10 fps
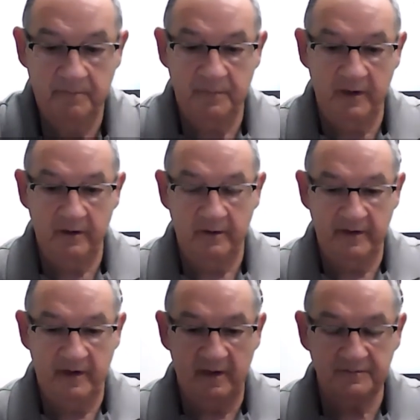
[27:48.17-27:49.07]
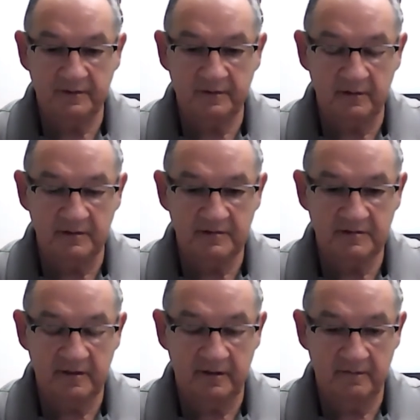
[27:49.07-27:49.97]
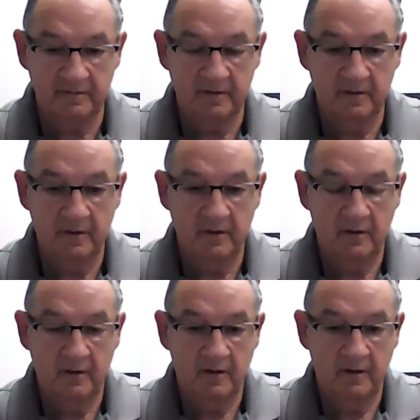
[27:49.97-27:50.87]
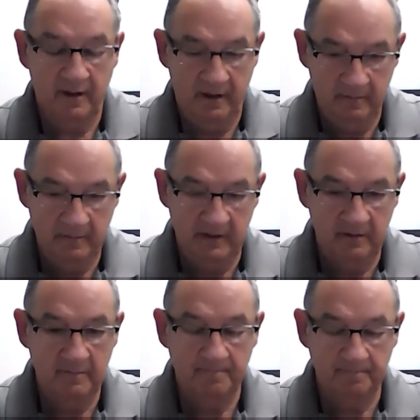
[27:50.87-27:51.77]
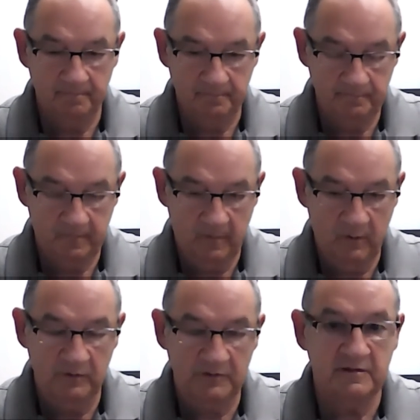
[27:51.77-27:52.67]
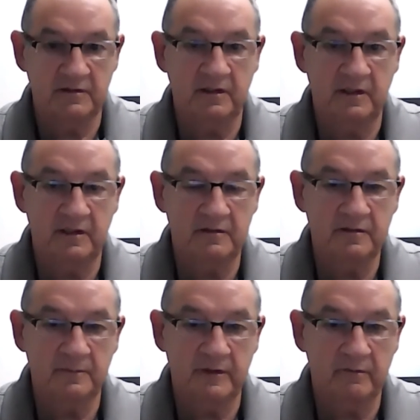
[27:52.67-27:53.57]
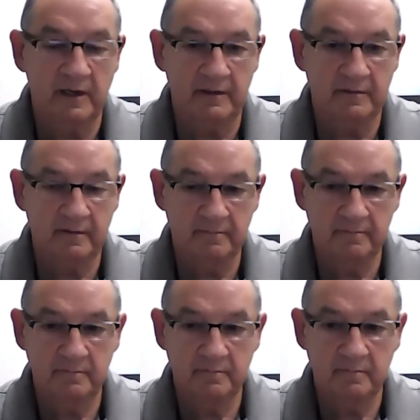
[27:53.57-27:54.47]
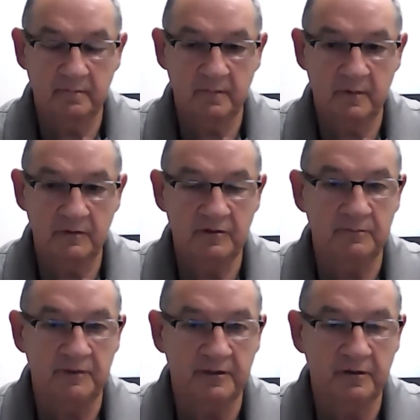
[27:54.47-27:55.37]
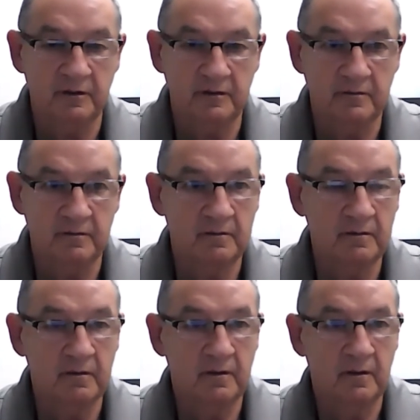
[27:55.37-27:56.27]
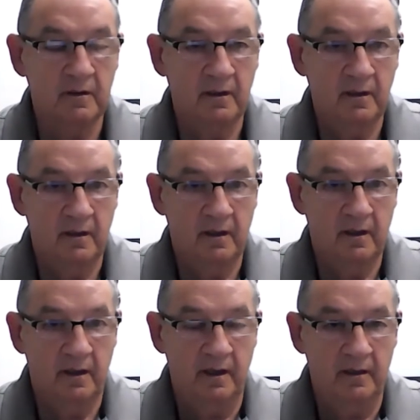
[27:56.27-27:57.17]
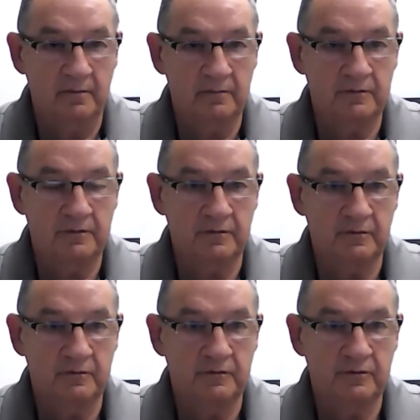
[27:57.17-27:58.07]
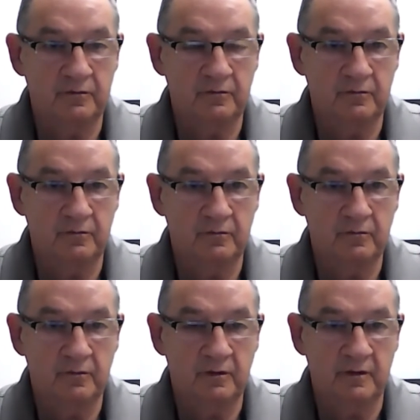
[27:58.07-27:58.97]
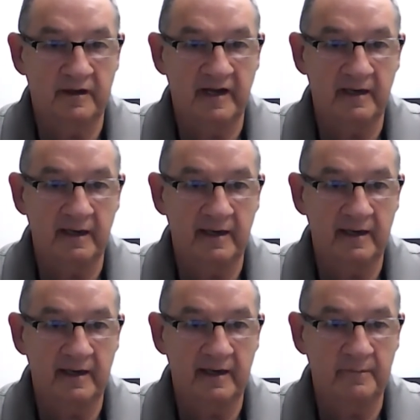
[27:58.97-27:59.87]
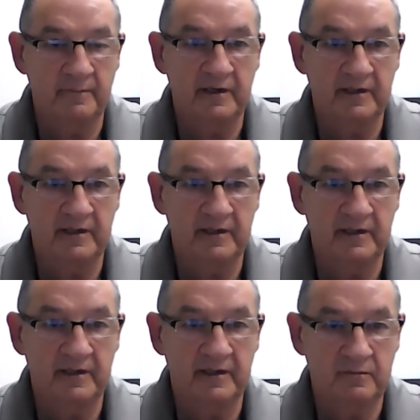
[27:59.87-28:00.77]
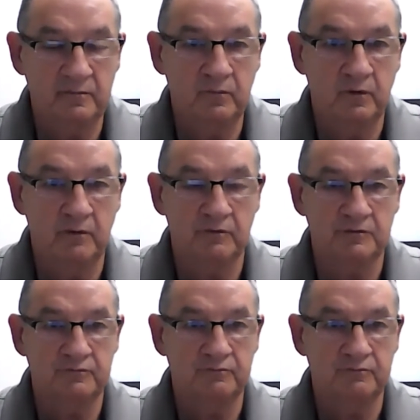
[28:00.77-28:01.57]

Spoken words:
barrier, the obstacle itself in me was the need to be right, to be good, and to not let anybody see what was